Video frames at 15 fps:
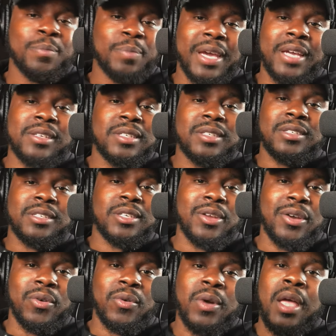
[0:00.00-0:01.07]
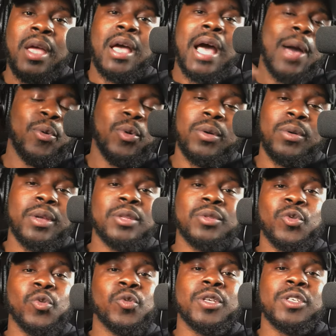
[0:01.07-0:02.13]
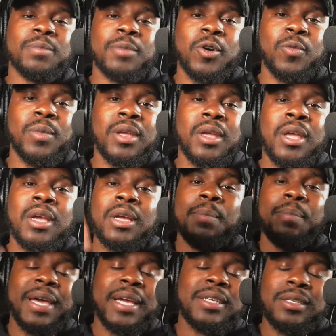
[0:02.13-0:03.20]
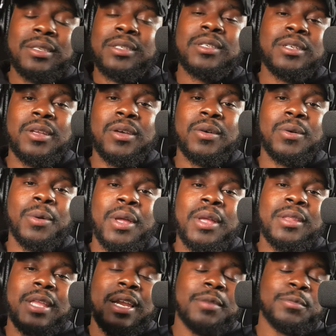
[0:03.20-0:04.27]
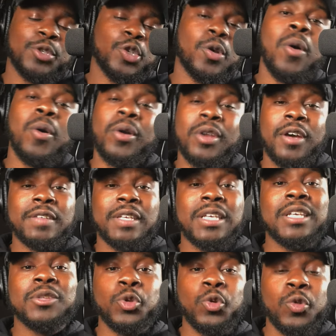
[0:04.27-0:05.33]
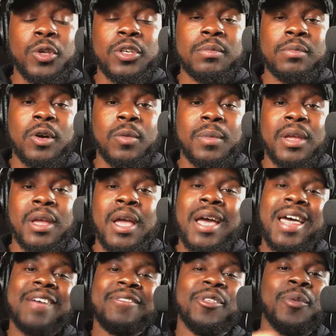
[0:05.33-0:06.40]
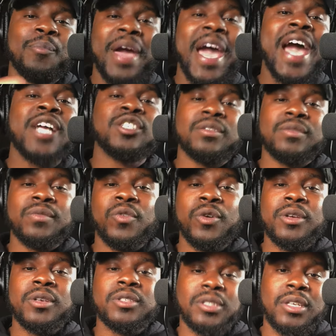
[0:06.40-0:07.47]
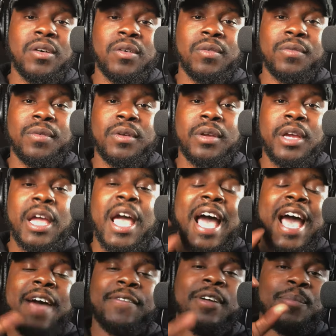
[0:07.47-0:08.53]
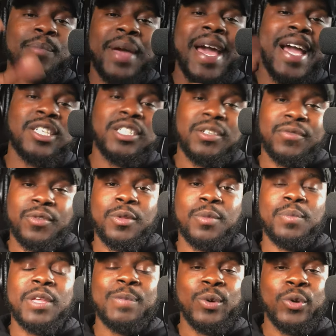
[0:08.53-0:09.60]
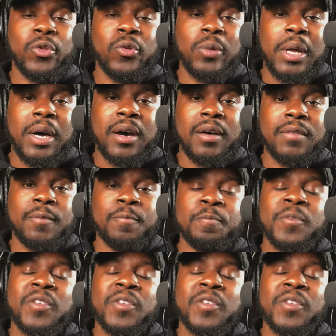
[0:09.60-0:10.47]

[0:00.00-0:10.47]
Patience to know I will get through this moment. Patience to know that I'm strong enough to get through this moment. Have compassion for yourself. Have compassion for the people you love.